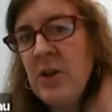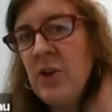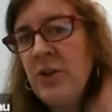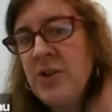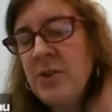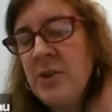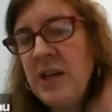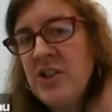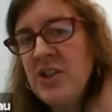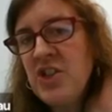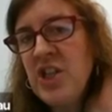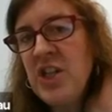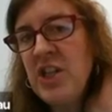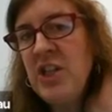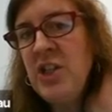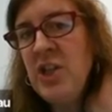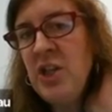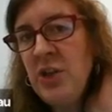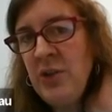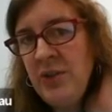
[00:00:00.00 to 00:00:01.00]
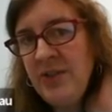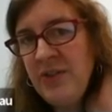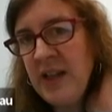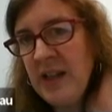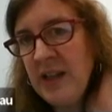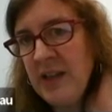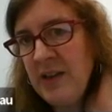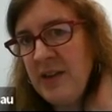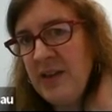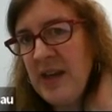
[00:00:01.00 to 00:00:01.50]
got to actually
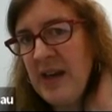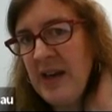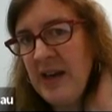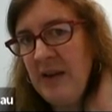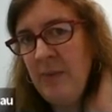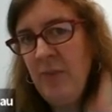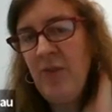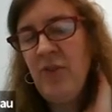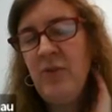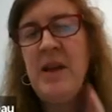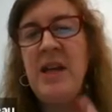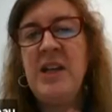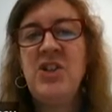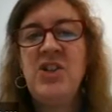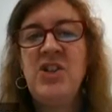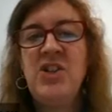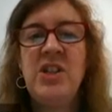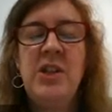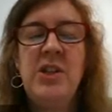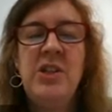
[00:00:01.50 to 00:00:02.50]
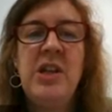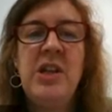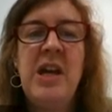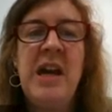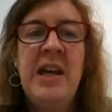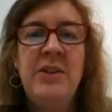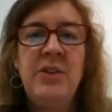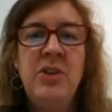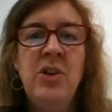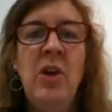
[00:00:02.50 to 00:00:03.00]
using that information
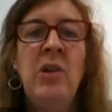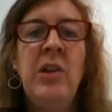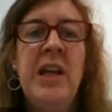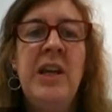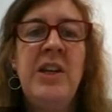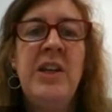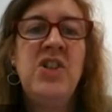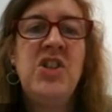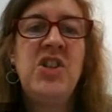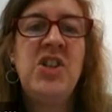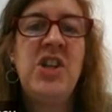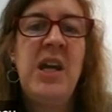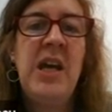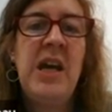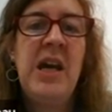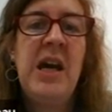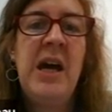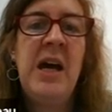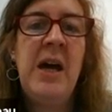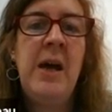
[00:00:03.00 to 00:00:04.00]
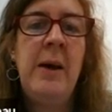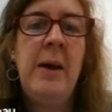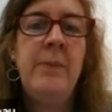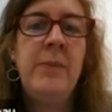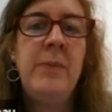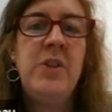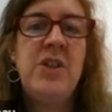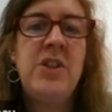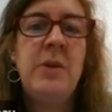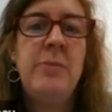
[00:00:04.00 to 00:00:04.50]
and knowledge
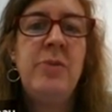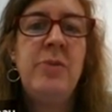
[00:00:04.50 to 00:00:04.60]
to